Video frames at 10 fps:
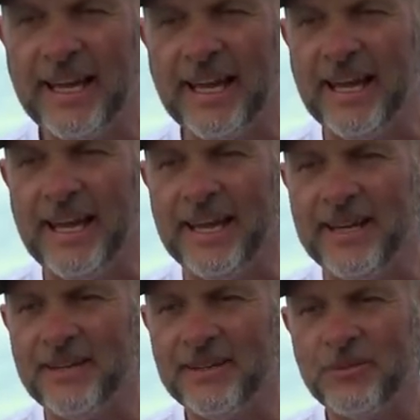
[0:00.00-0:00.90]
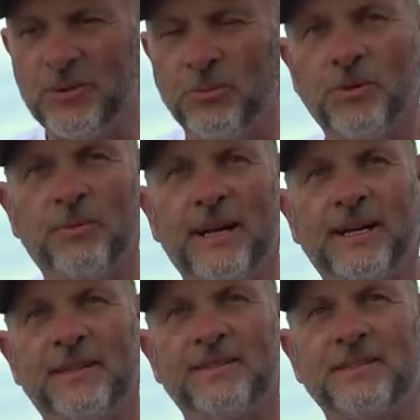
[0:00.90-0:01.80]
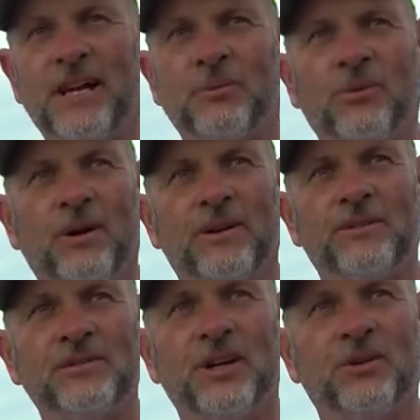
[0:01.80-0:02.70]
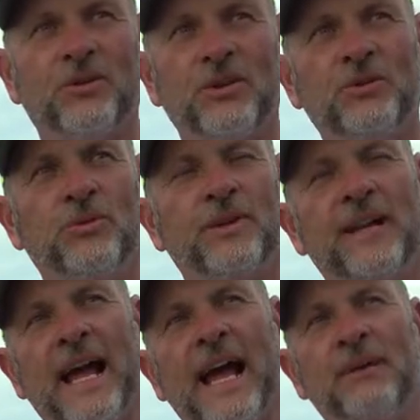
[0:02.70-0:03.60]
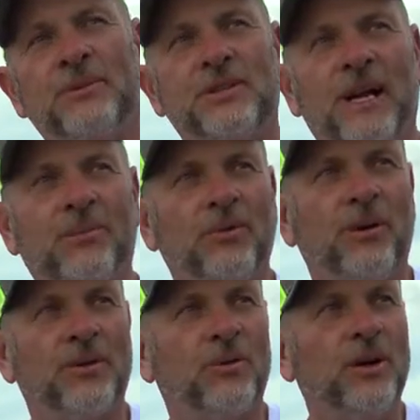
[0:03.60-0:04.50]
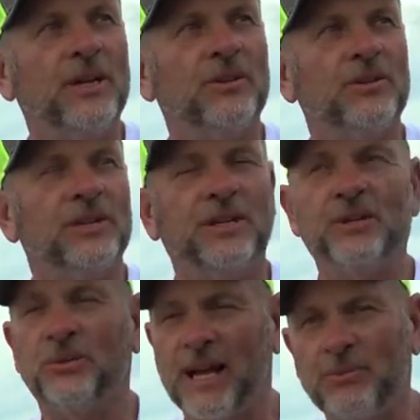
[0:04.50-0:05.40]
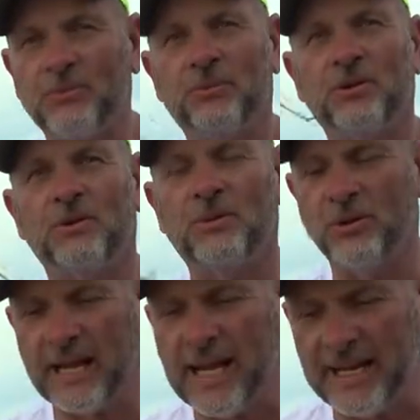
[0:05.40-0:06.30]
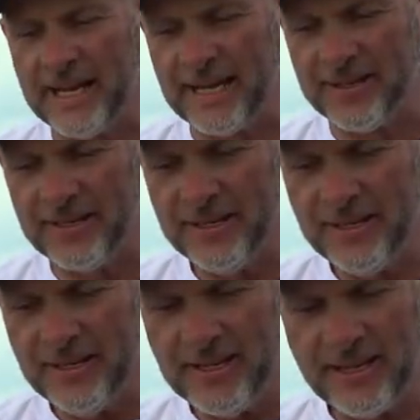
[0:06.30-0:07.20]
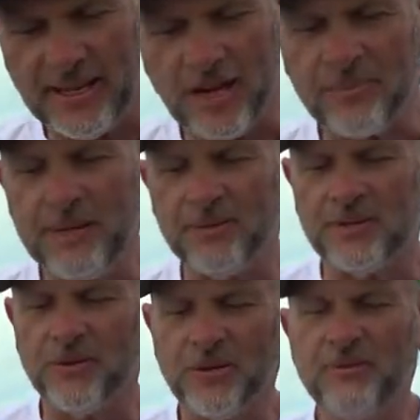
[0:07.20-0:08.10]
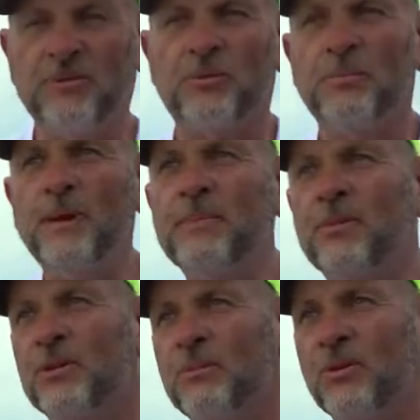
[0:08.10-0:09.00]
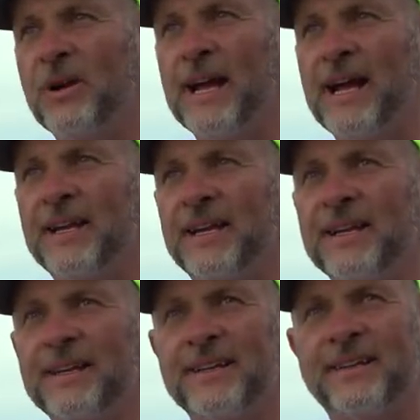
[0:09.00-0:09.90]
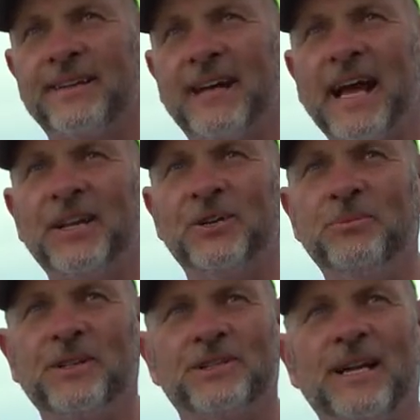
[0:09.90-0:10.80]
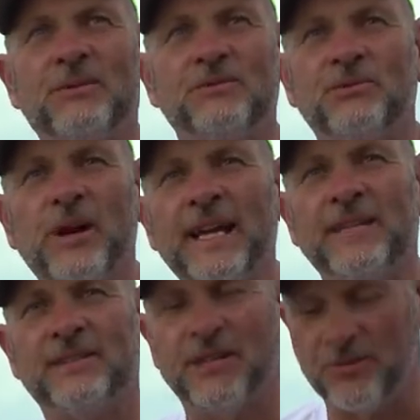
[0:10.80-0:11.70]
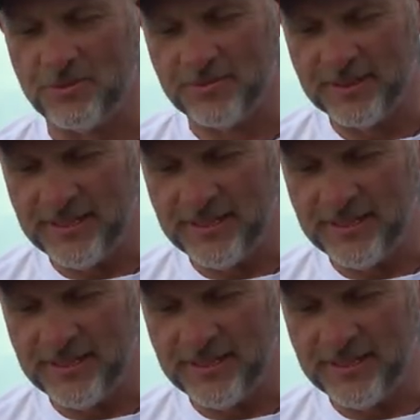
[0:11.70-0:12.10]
And we want to make a topwater show, or you want to guide with topwater. What are you going to do? Well, I'm going to pull a boy howdy out. A lot of people don't even remember a boy howdy. I do, because I was raised on them.